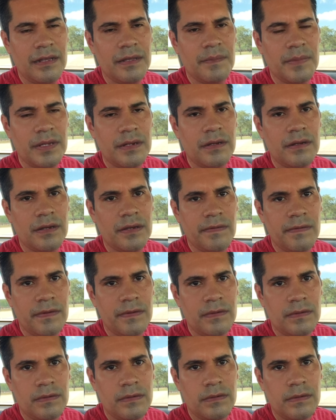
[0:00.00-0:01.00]
let me know if
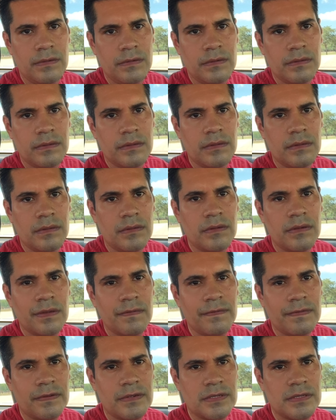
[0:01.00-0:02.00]
you
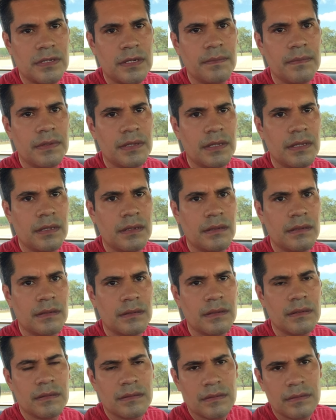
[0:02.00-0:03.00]
looking for
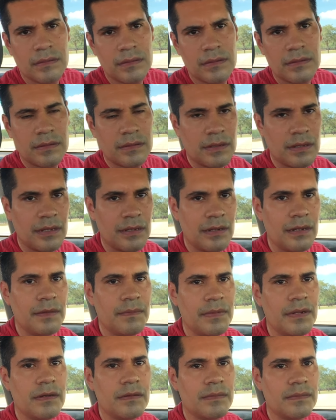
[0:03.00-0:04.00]
something,
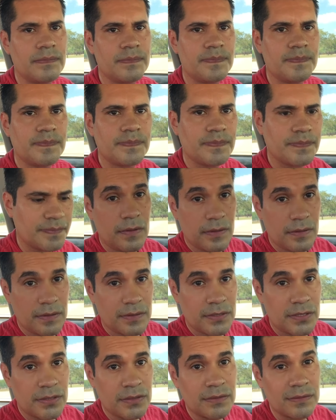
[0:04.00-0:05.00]
let me know.
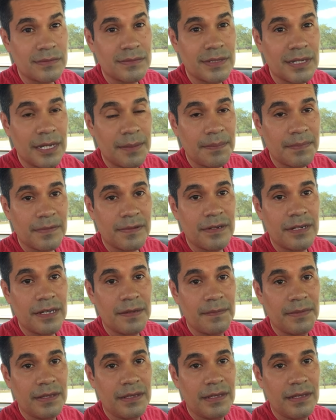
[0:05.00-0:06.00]
Soon I'm
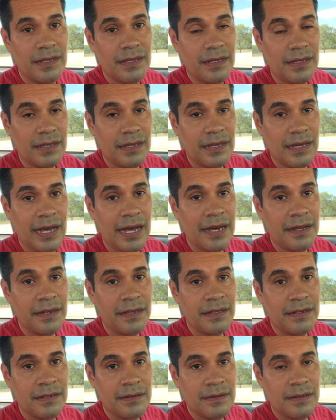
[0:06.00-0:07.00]
gonna be
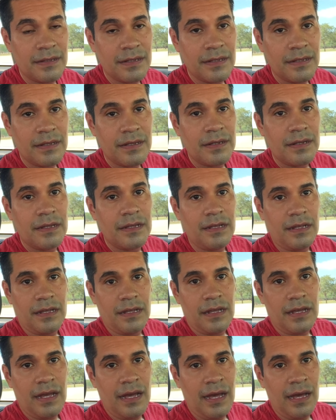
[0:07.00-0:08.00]
adding
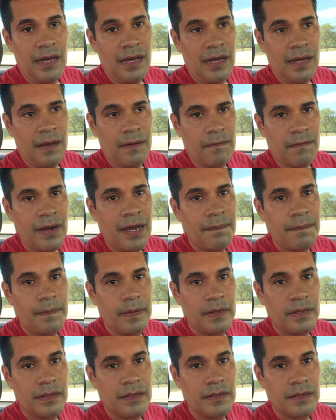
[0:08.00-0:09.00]

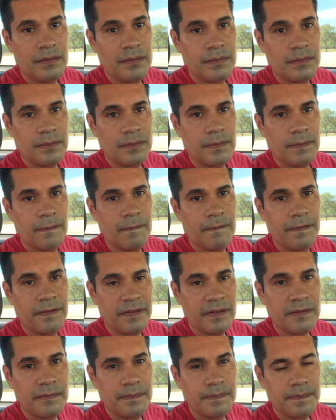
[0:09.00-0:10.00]
wrap
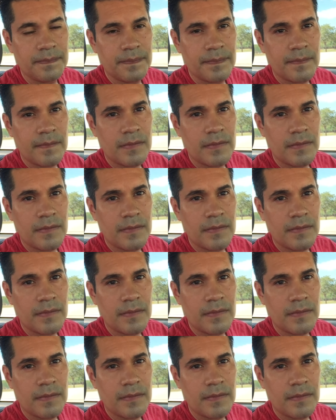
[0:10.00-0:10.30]
film